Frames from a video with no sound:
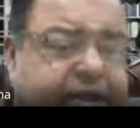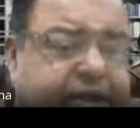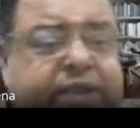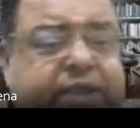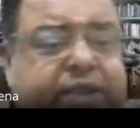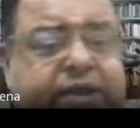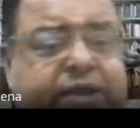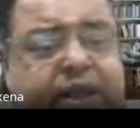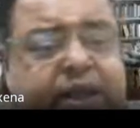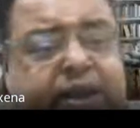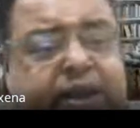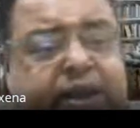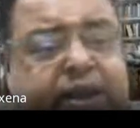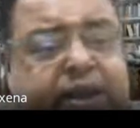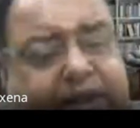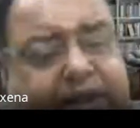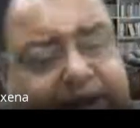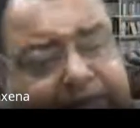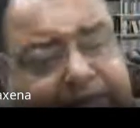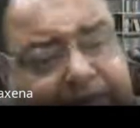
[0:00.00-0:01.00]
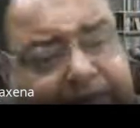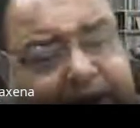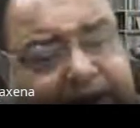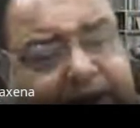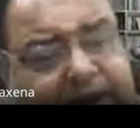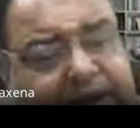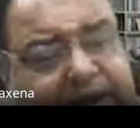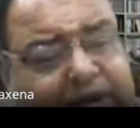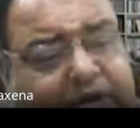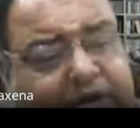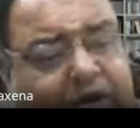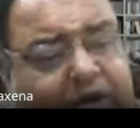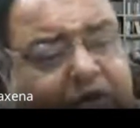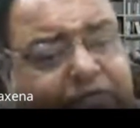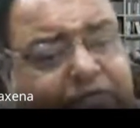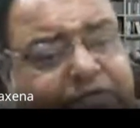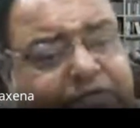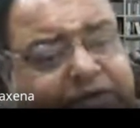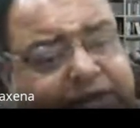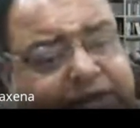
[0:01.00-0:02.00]
that are independent
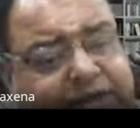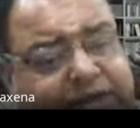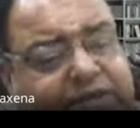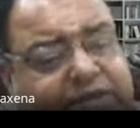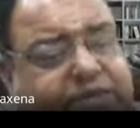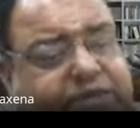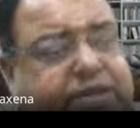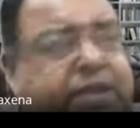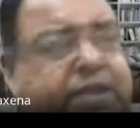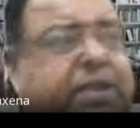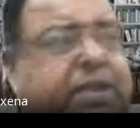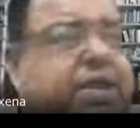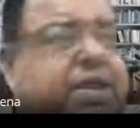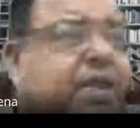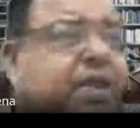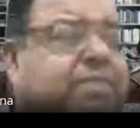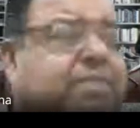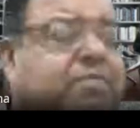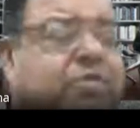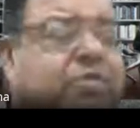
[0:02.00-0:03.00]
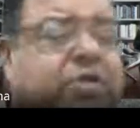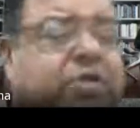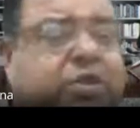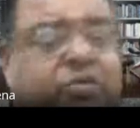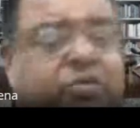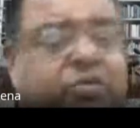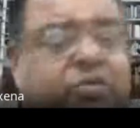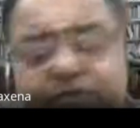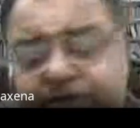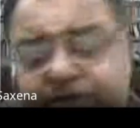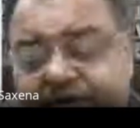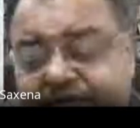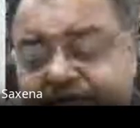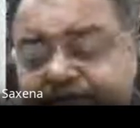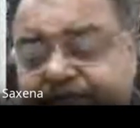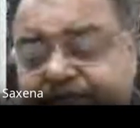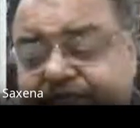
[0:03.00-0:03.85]
of changes in input use.